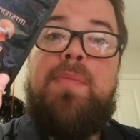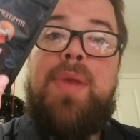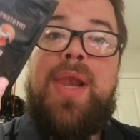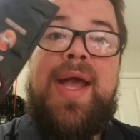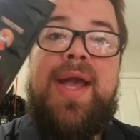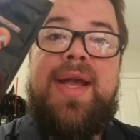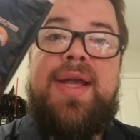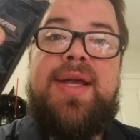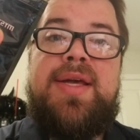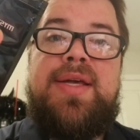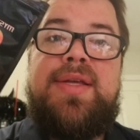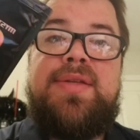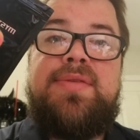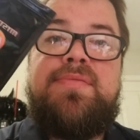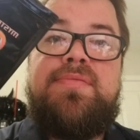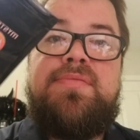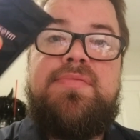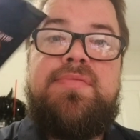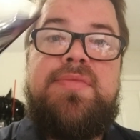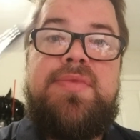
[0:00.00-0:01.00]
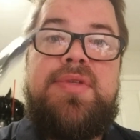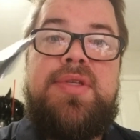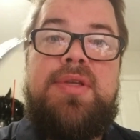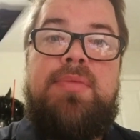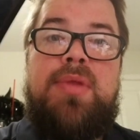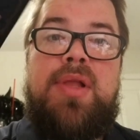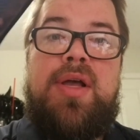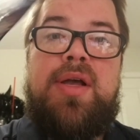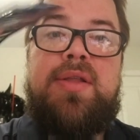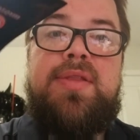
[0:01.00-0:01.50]
black
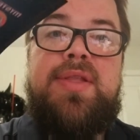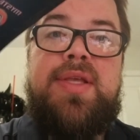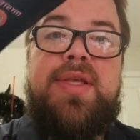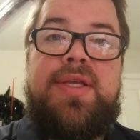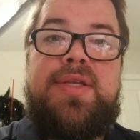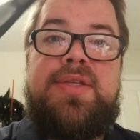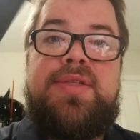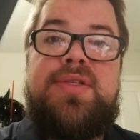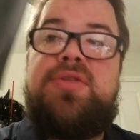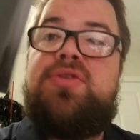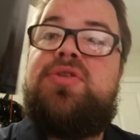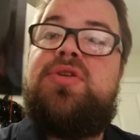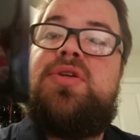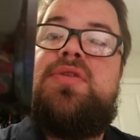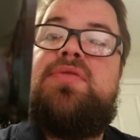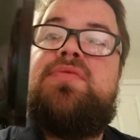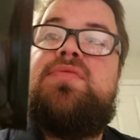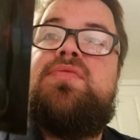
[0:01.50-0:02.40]
Ziploc things that you